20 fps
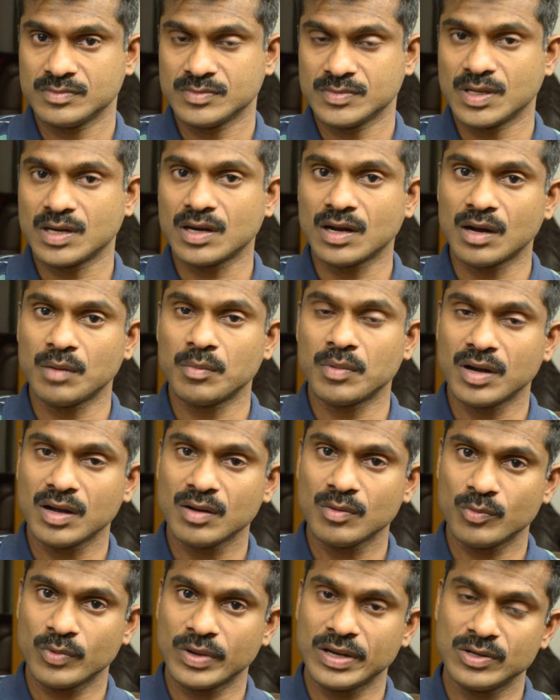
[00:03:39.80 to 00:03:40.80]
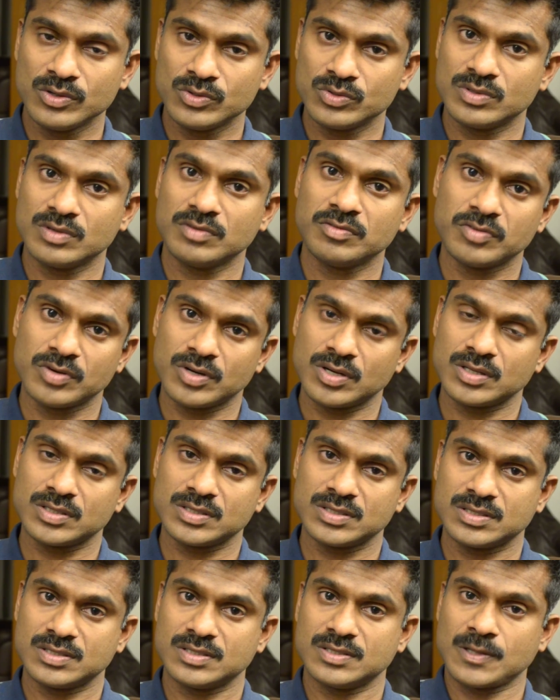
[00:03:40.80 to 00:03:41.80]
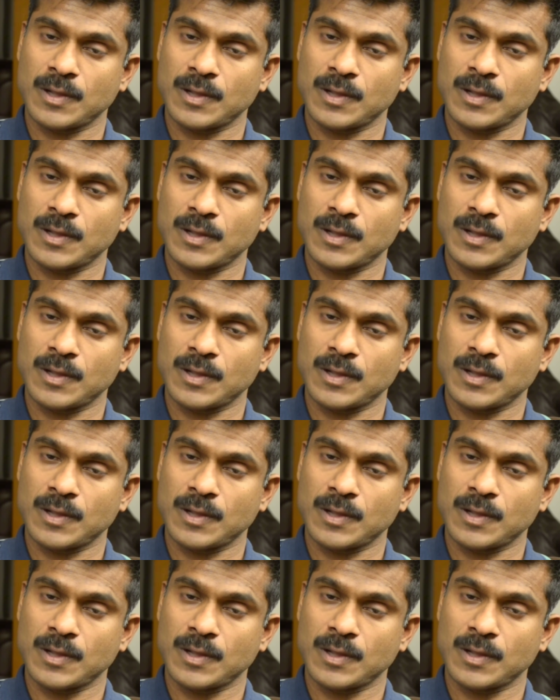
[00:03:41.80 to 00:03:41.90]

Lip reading: Rama went to the forest.